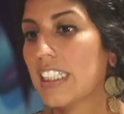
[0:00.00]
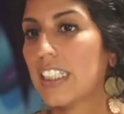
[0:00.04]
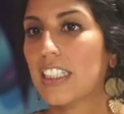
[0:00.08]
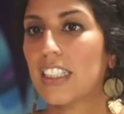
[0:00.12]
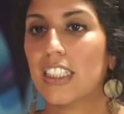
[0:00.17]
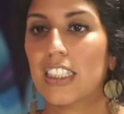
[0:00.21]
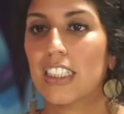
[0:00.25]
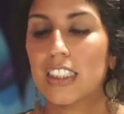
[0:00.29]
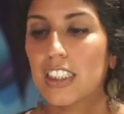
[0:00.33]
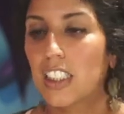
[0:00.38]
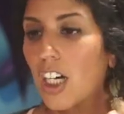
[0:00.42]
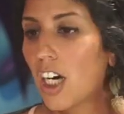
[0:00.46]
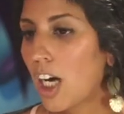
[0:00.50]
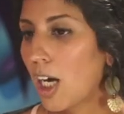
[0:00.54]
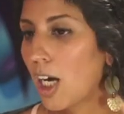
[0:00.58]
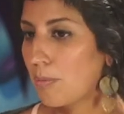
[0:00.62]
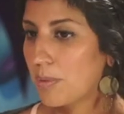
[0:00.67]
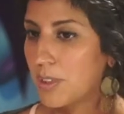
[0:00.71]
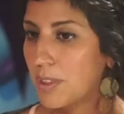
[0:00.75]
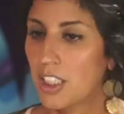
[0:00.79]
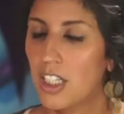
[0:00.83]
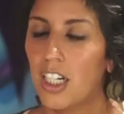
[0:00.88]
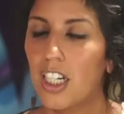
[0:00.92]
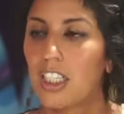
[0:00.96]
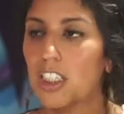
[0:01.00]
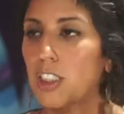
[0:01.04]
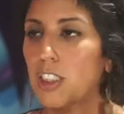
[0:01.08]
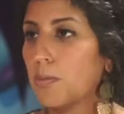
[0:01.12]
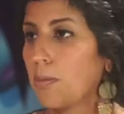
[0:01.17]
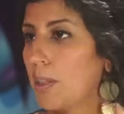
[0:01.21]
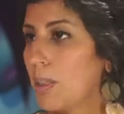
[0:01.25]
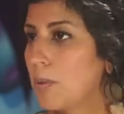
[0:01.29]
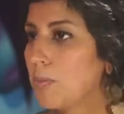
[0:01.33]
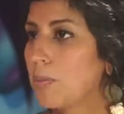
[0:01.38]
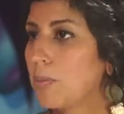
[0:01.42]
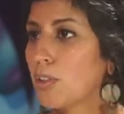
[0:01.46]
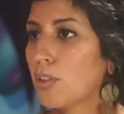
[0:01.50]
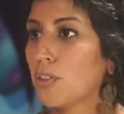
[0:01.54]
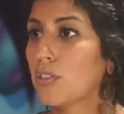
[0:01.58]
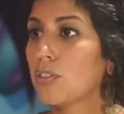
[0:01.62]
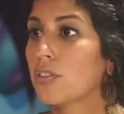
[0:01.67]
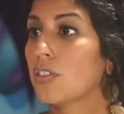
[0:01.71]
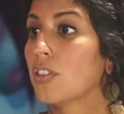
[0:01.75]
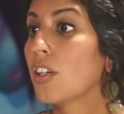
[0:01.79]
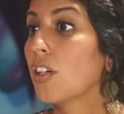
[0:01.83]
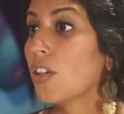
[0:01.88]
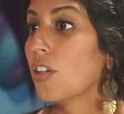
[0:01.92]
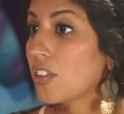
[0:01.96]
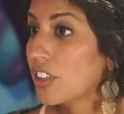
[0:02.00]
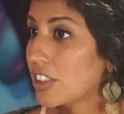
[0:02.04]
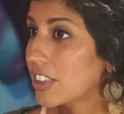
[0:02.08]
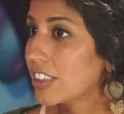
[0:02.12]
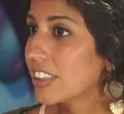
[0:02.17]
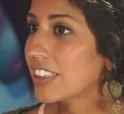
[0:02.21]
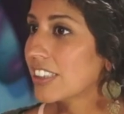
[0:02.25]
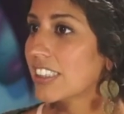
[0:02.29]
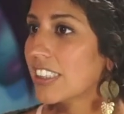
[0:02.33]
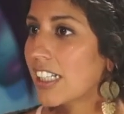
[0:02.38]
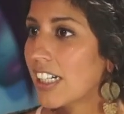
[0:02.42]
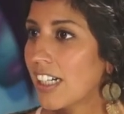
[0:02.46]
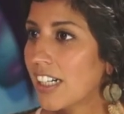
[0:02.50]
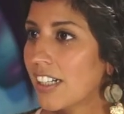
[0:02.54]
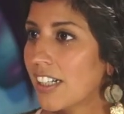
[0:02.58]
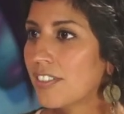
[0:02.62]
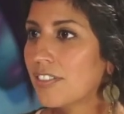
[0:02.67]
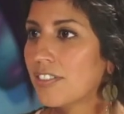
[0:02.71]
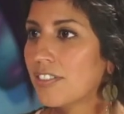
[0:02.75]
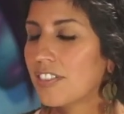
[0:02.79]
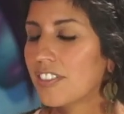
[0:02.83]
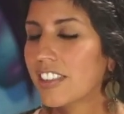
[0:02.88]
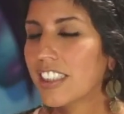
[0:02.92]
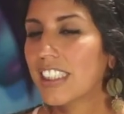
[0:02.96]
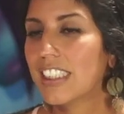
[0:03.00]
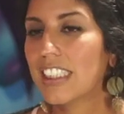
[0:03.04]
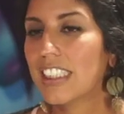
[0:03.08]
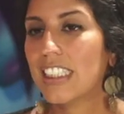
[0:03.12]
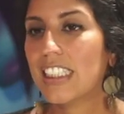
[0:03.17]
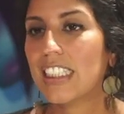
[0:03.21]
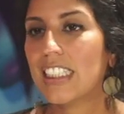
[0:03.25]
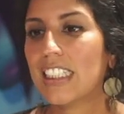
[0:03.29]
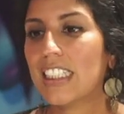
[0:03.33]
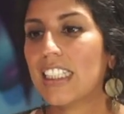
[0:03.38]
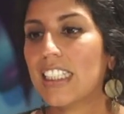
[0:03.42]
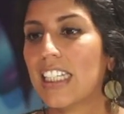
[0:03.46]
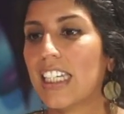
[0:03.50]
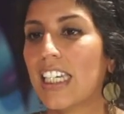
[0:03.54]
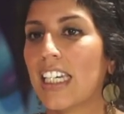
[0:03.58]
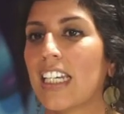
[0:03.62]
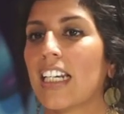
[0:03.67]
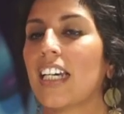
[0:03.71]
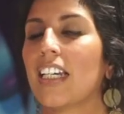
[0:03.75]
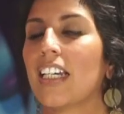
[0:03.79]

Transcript: the top-notch people who know their stuff, and I've